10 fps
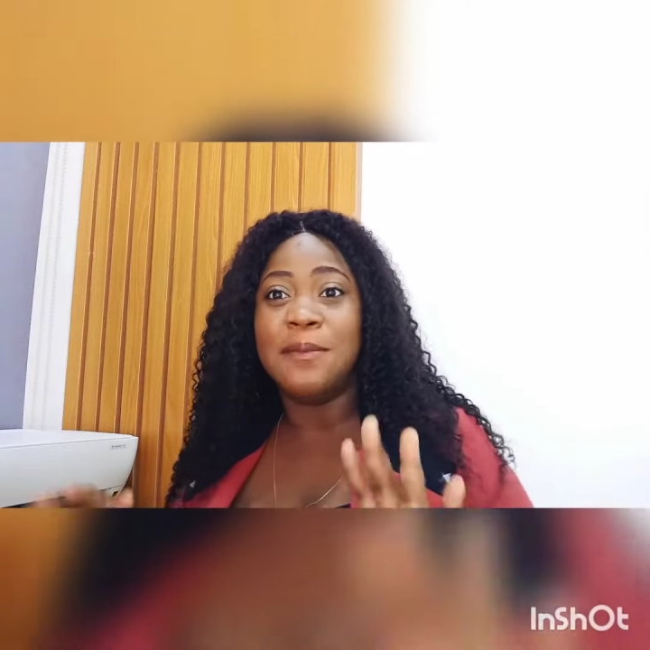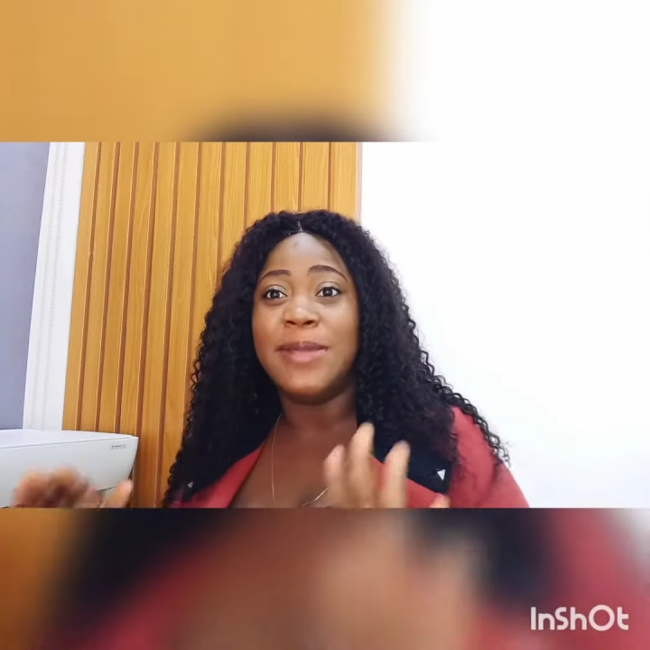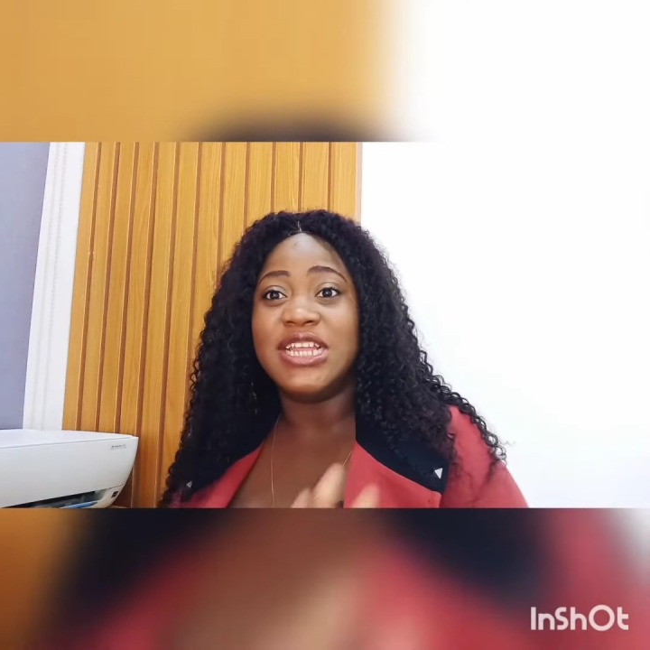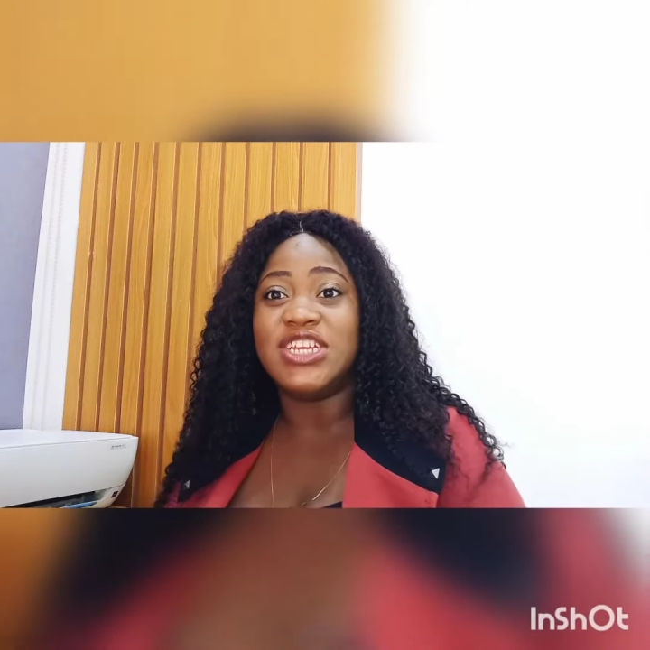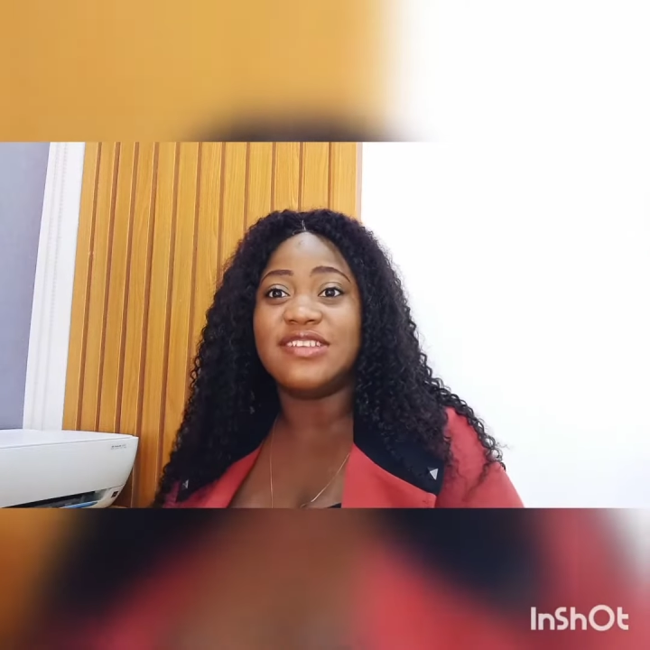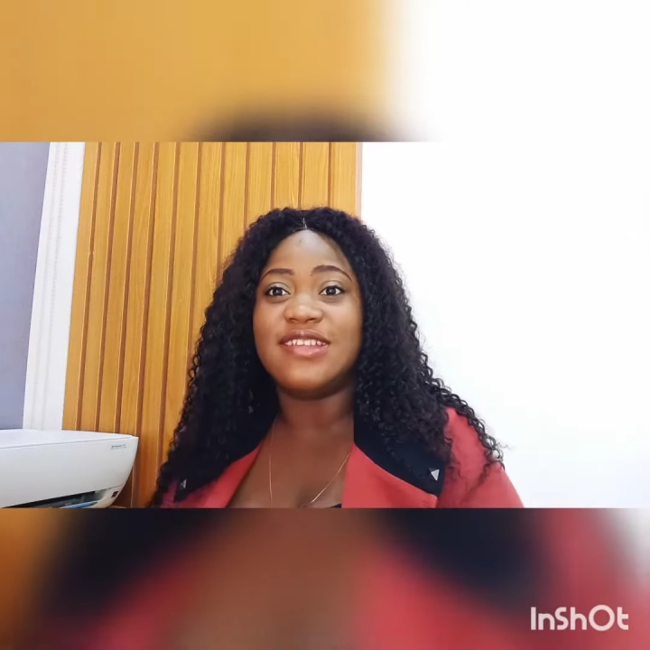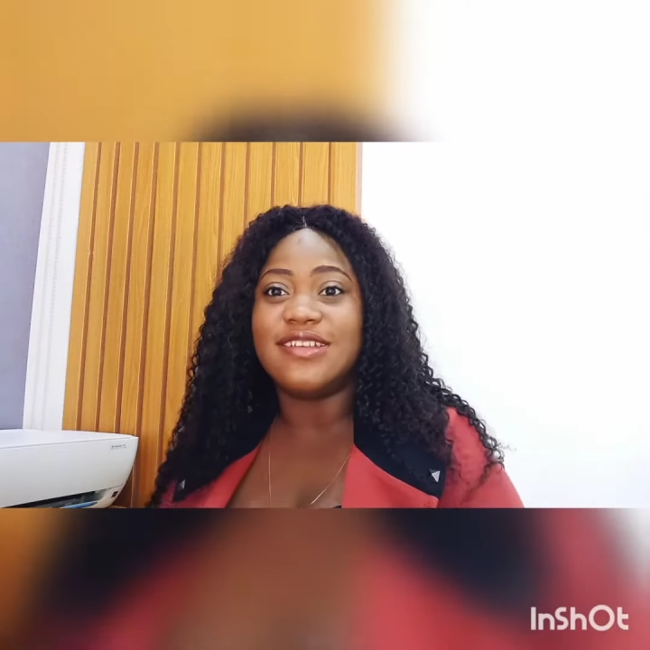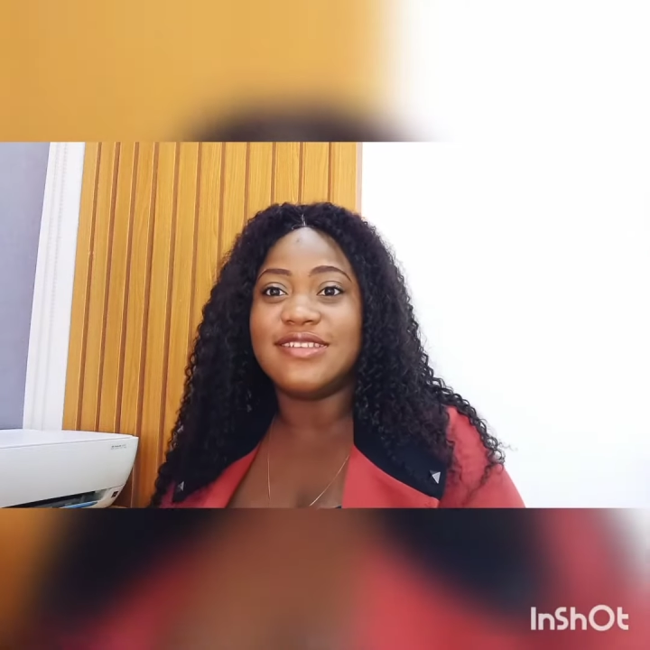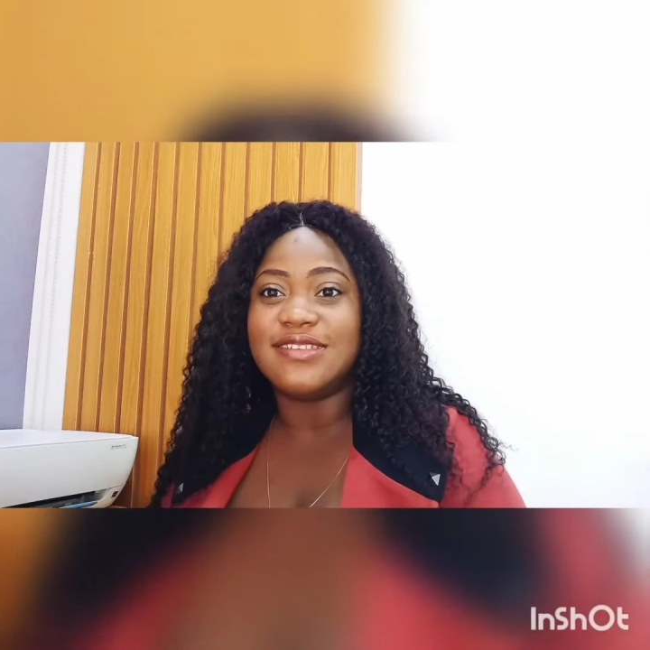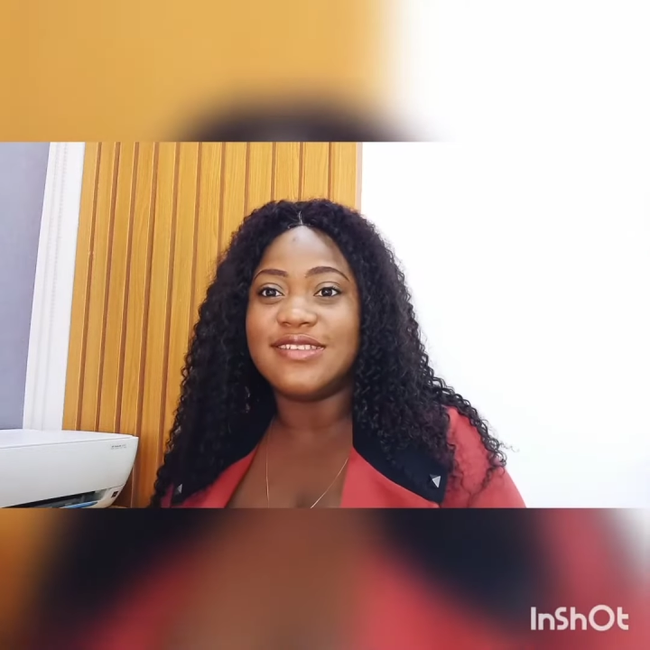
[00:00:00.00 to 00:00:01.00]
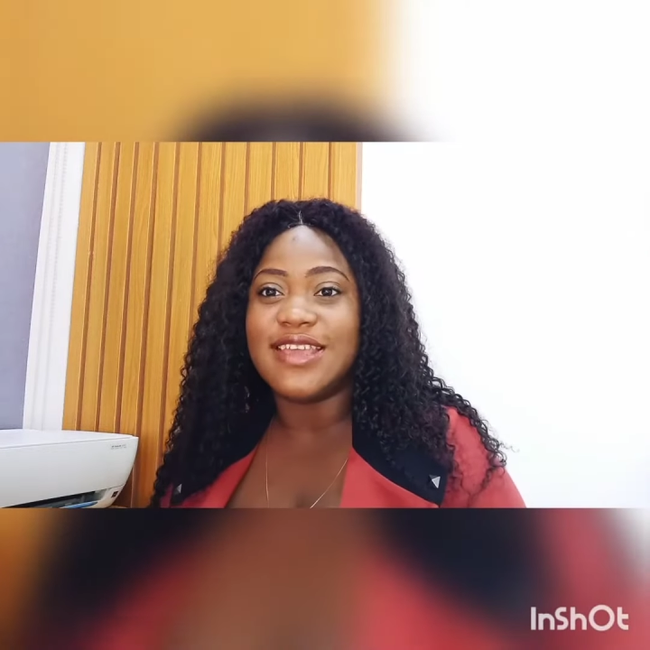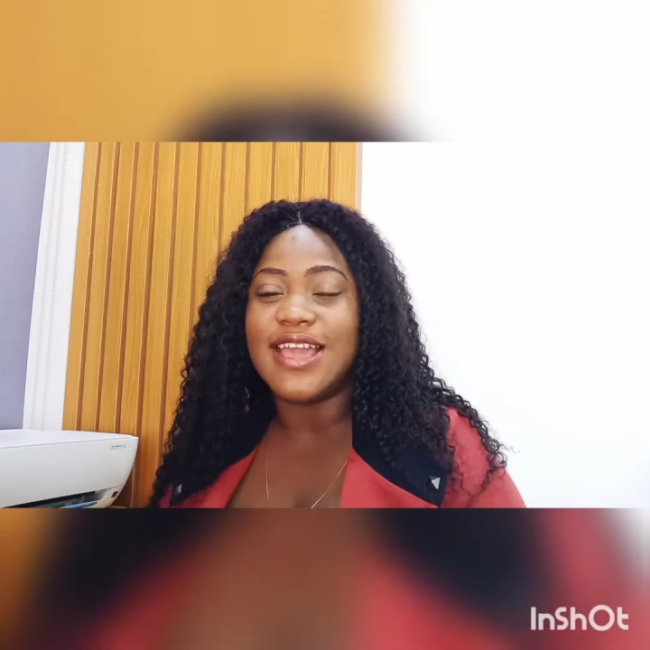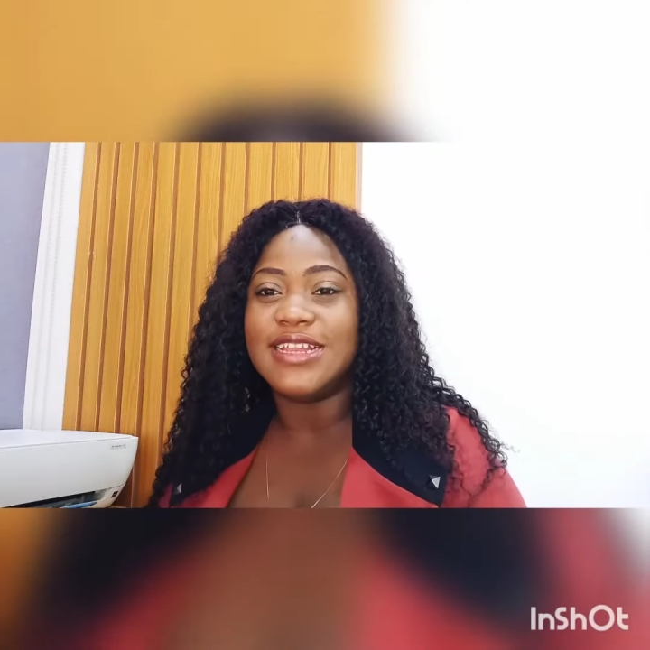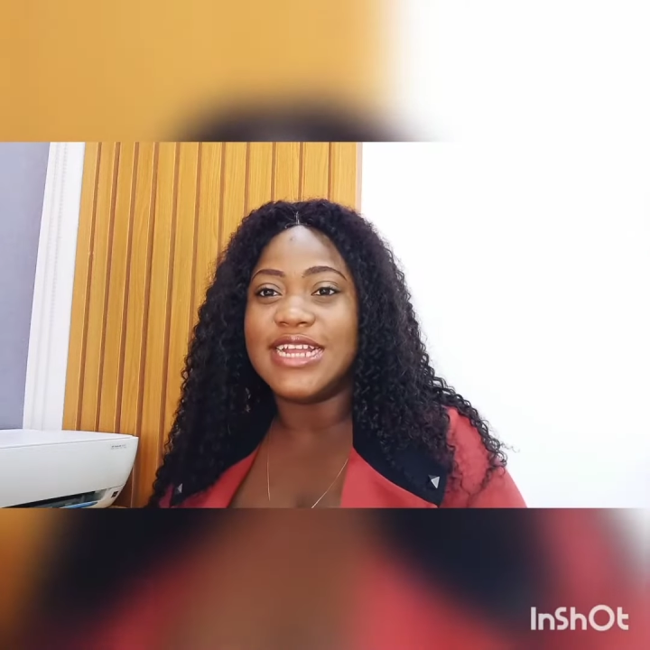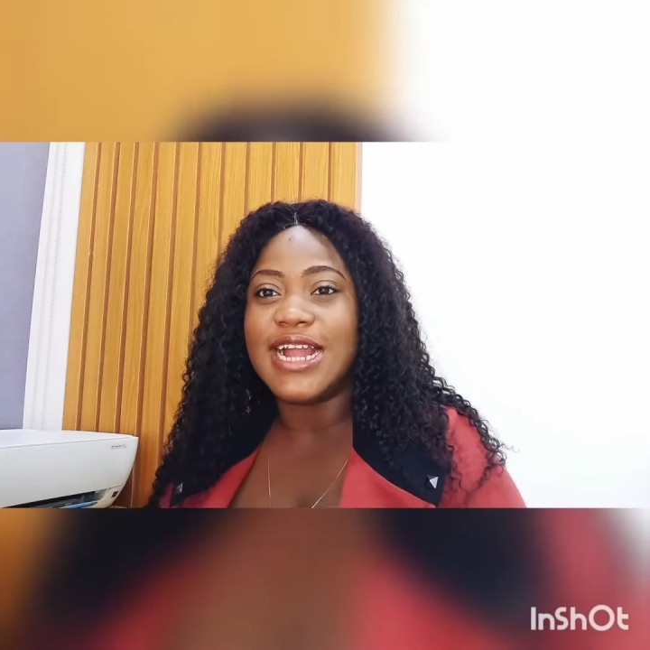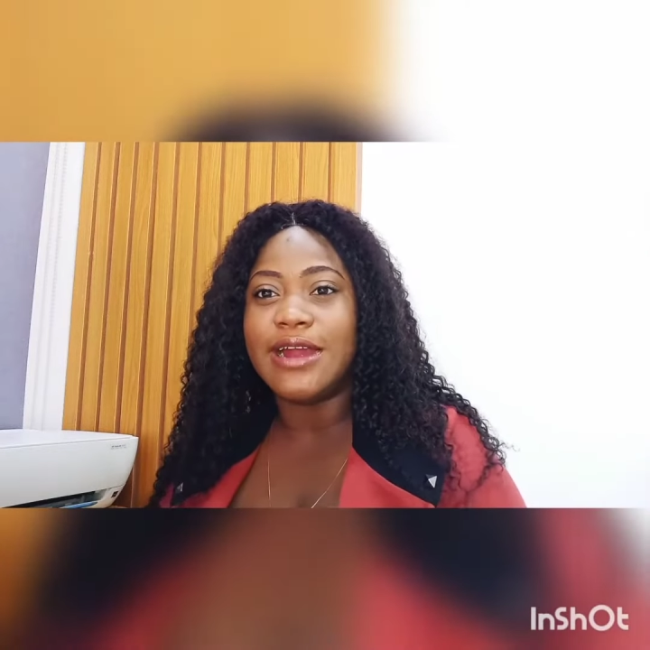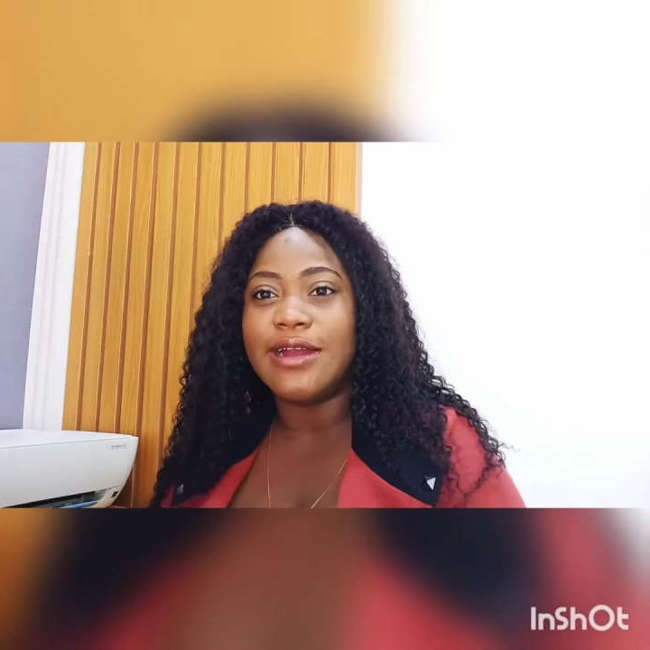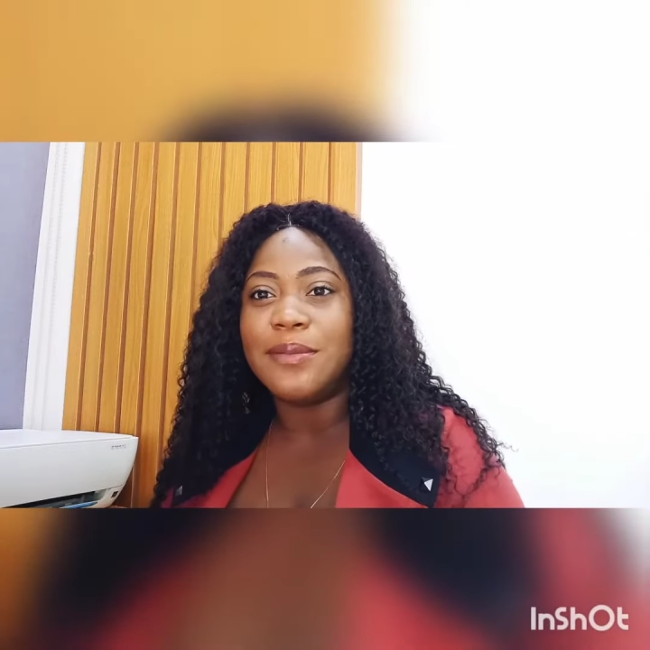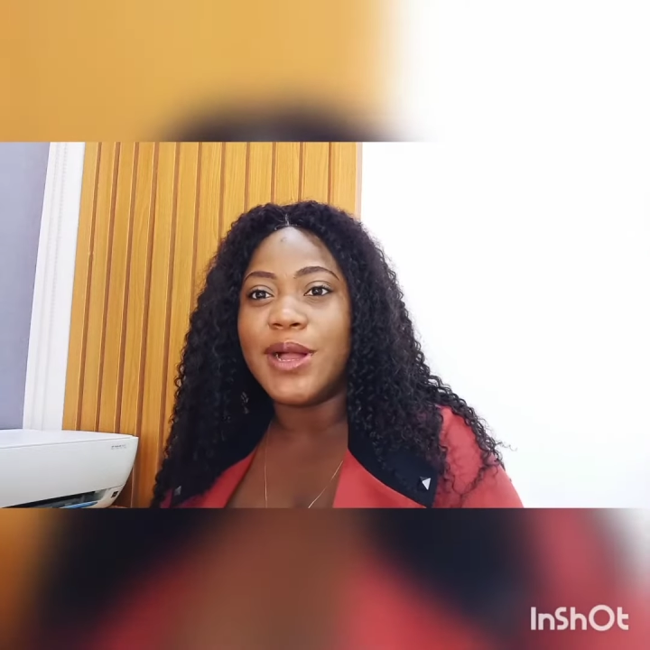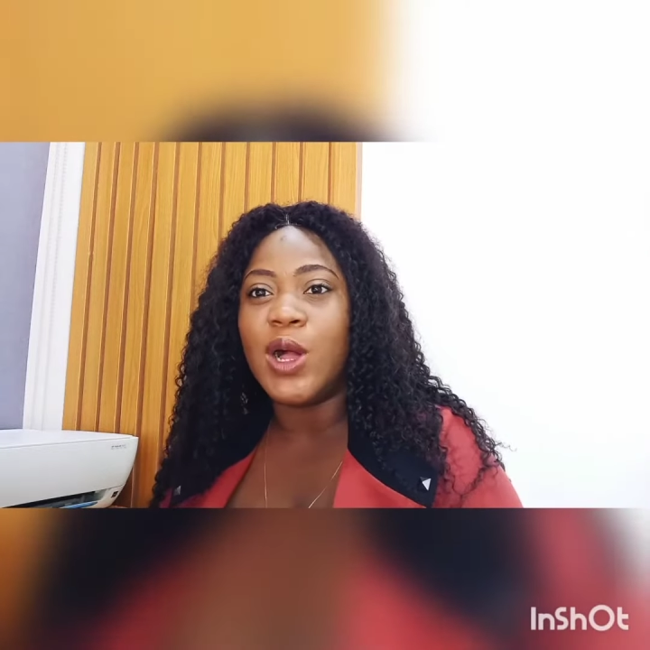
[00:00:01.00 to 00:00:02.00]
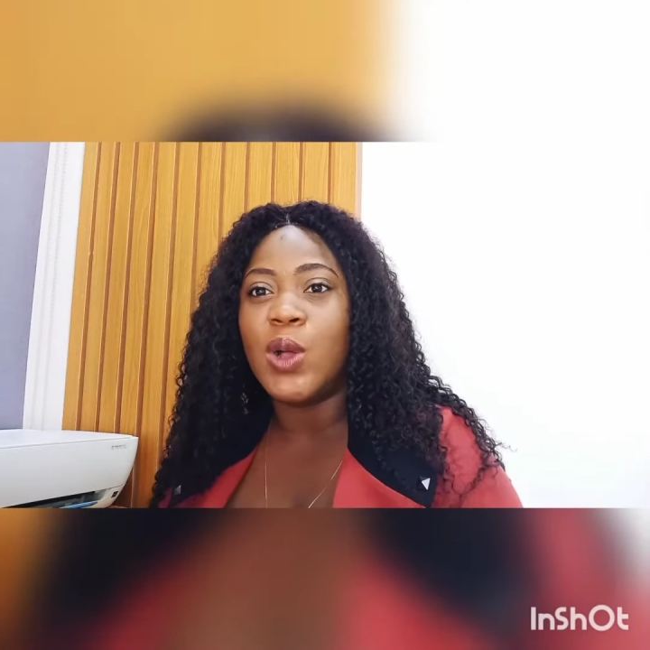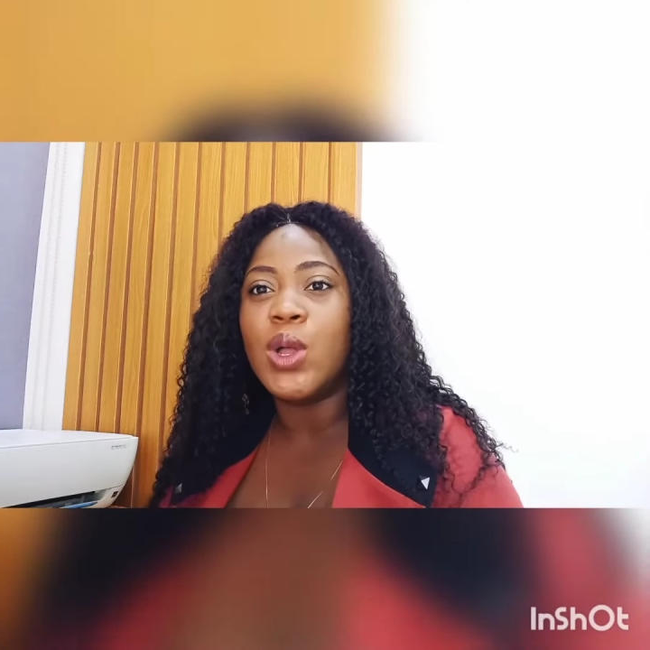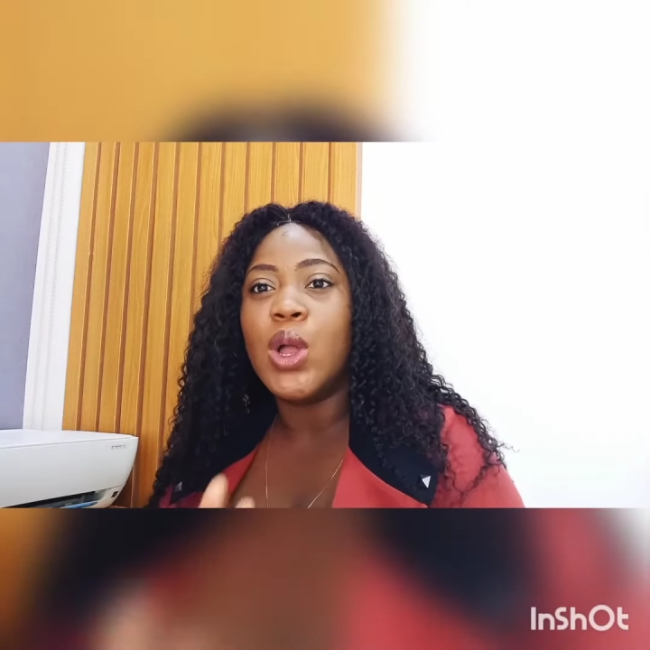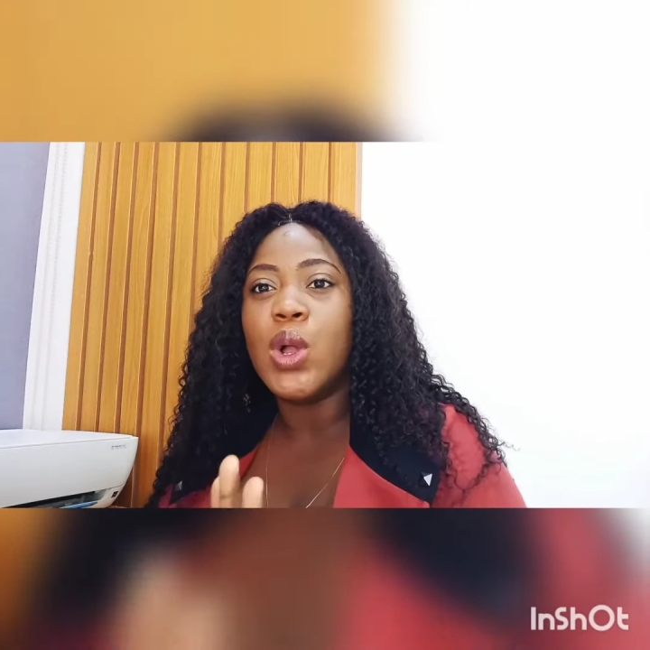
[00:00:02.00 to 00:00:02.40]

and Manchester City at the Carabao